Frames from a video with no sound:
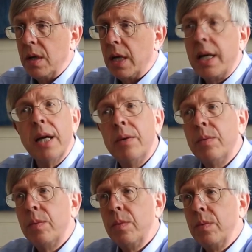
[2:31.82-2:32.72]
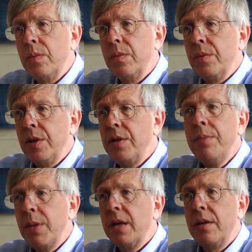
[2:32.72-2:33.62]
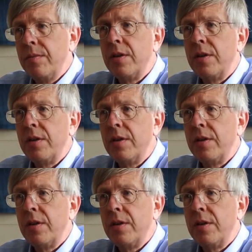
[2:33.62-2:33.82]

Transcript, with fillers: Again, the dependent